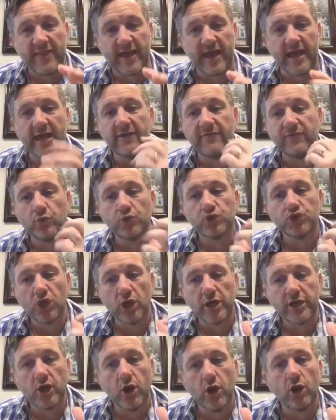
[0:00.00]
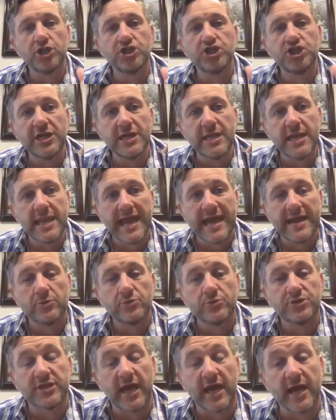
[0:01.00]
that, if your psychology
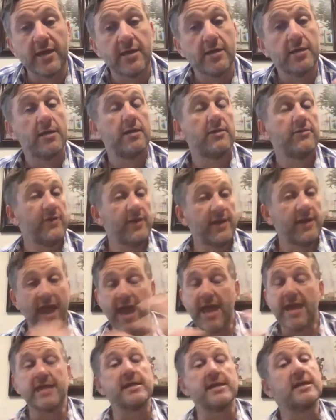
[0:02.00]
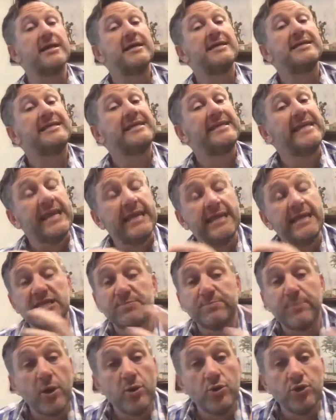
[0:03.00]
allows that, then hey, get
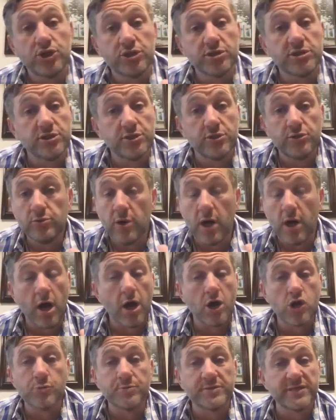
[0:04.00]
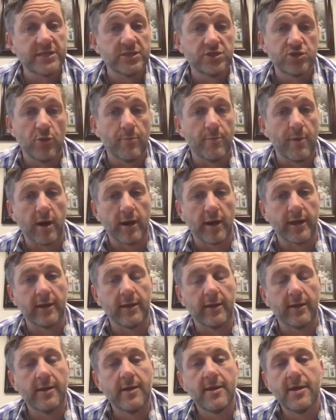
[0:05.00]
exposure to 100% stock market.
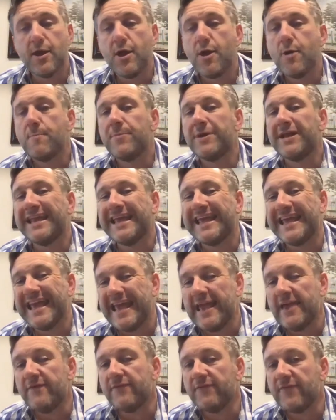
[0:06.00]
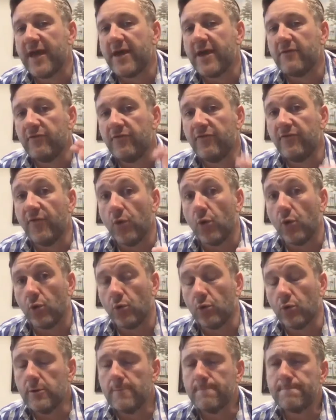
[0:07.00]
But if that
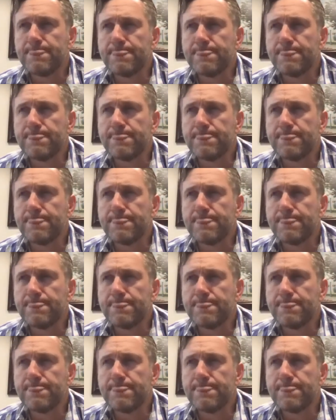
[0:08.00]
fall